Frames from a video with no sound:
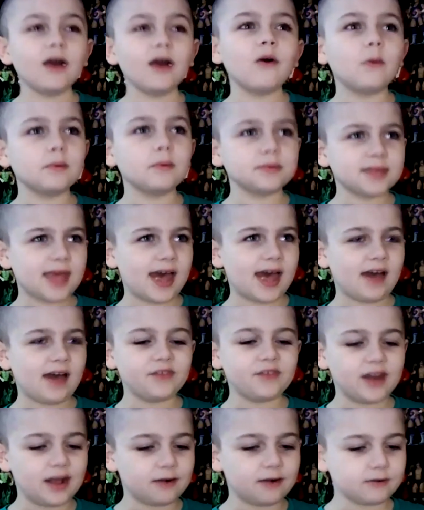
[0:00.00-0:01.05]
Almost half an
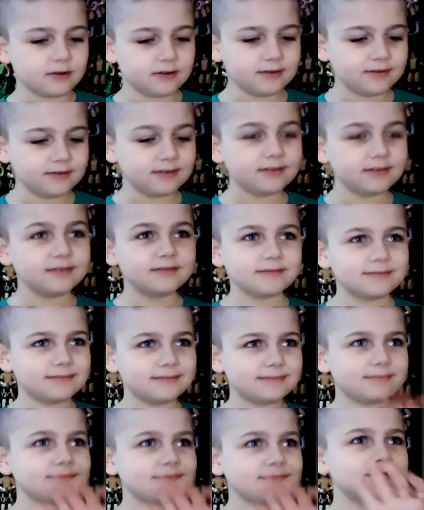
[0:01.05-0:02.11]
hour.
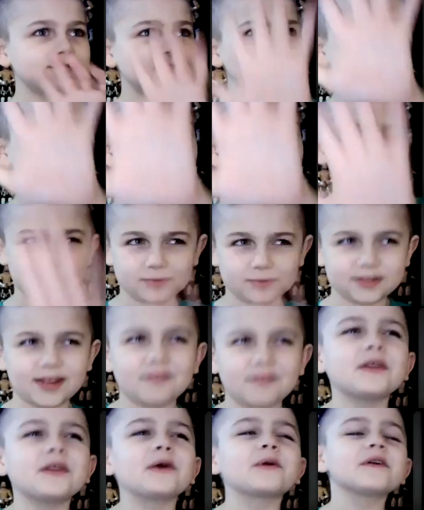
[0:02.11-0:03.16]
Yes, almost
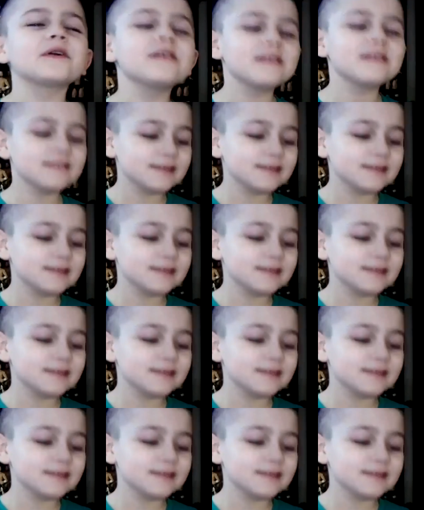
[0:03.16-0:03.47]
half an hour.